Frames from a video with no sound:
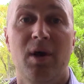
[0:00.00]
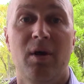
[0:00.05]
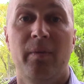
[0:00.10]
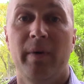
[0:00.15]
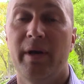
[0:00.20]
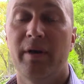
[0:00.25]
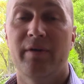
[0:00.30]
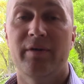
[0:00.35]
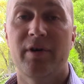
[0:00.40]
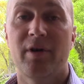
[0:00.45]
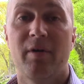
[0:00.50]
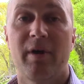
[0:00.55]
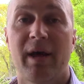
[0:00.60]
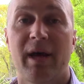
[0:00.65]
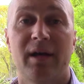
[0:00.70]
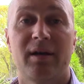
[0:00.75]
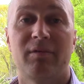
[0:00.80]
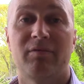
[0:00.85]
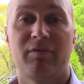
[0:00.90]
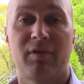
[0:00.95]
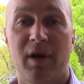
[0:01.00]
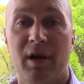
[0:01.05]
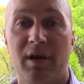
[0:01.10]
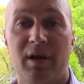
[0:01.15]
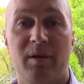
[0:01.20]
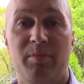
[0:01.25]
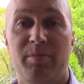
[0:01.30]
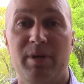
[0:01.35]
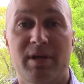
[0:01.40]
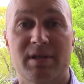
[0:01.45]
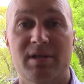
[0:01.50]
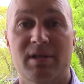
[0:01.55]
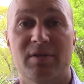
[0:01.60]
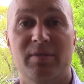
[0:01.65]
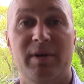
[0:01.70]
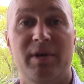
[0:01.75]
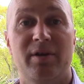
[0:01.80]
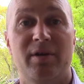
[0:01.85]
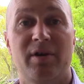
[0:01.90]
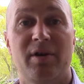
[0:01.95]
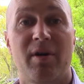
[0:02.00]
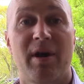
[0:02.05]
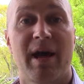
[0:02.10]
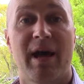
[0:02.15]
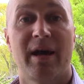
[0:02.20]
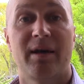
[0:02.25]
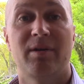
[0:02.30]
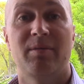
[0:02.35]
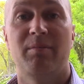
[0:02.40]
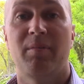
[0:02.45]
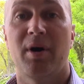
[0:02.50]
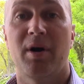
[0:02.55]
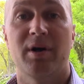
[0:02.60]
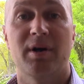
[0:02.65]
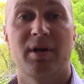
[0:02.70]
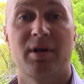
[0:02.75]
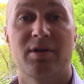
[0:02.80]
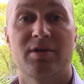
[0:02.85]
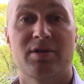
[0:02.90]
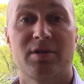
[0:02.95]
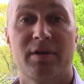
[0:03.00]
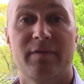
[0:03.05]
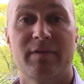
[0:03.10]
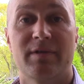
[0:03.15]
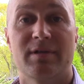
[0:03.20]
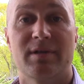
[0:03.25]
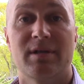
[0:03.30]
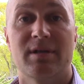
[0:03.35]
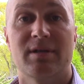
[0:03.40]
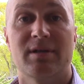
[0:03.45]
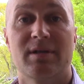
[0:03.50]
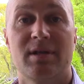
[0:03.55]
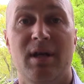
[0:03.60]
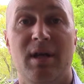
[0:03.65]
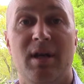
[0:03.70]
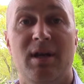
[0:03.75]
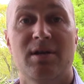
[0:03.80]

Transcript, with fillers: We don't know how to run a business. We don't know how to market our services.